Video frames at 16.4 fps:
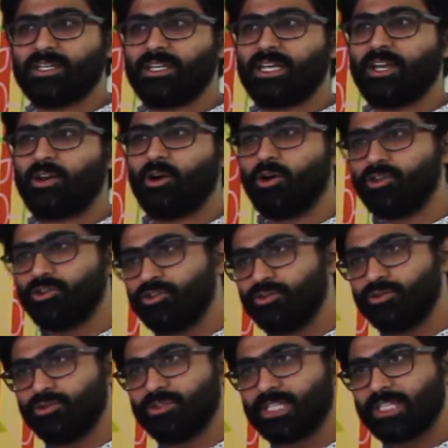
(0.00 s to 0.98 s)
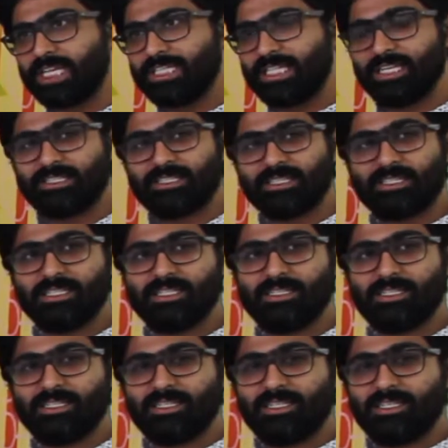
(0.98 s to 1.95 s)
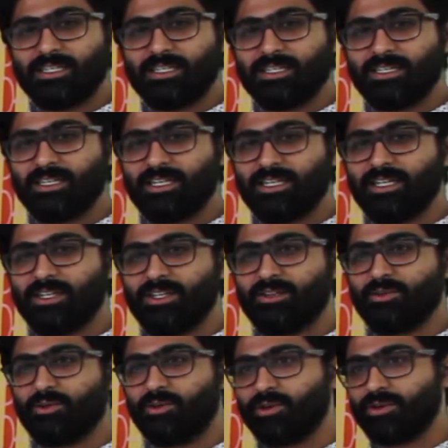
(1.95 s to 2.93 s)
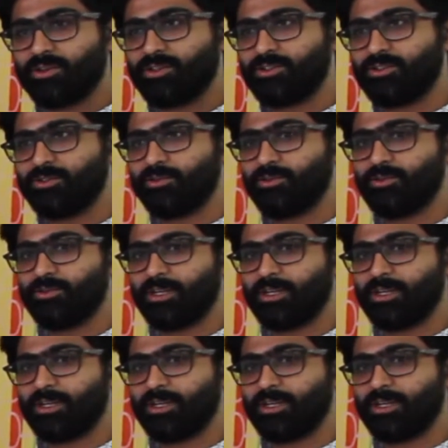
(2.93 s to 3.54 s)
can all use identity in order to